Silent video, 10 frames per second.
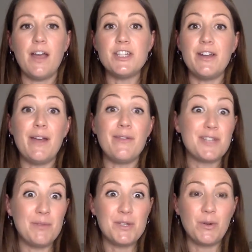I don't have
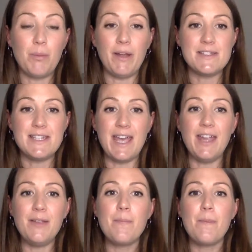time to talk about
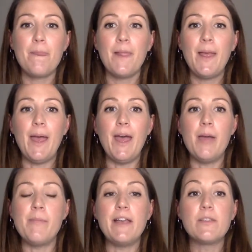today.
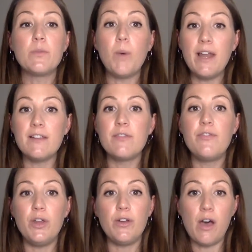Um, as well as
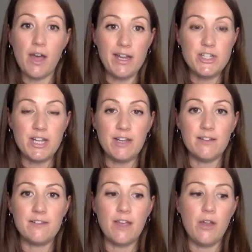food
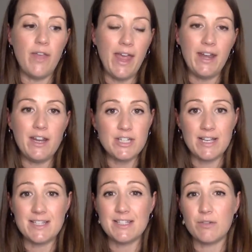hygiene. So, the
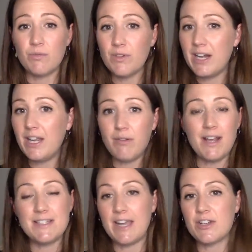NHS has a really
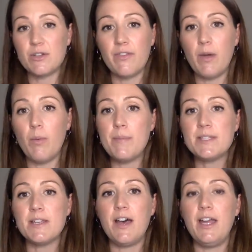great section on their
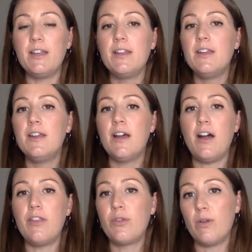website.
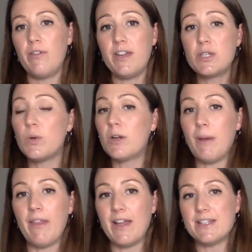I thought if I talked
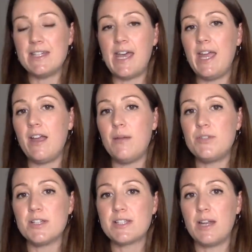about that today,
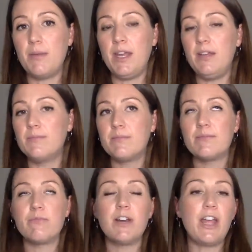I'm just going to be
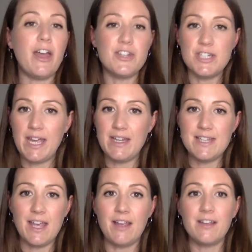
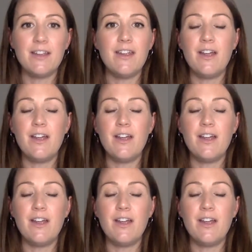regurgitating